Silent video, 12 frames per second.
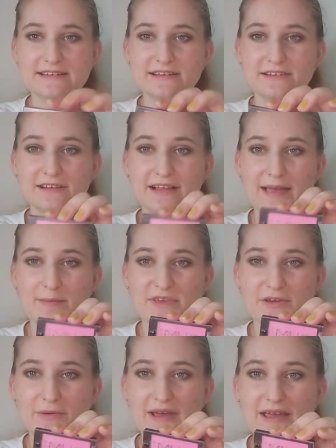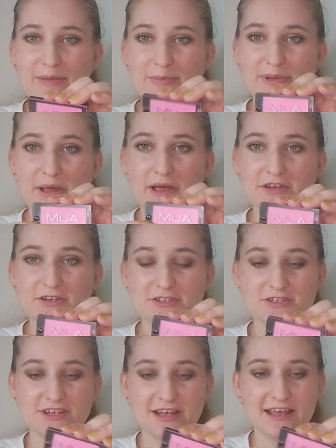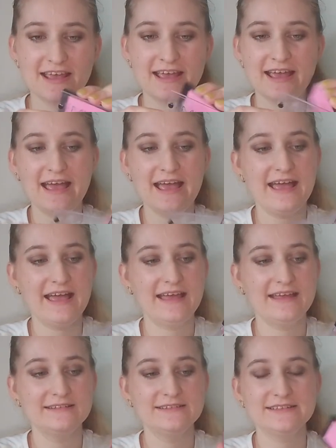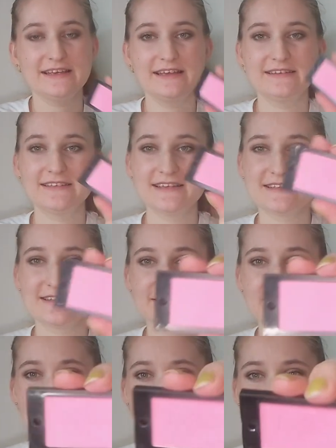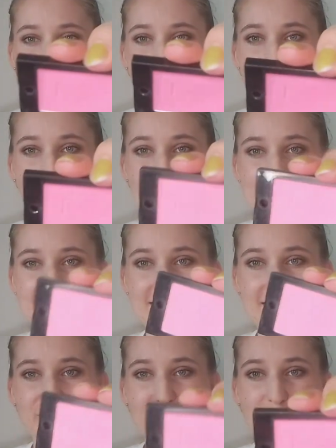little MUA blush and it doesn't look like it has a ton of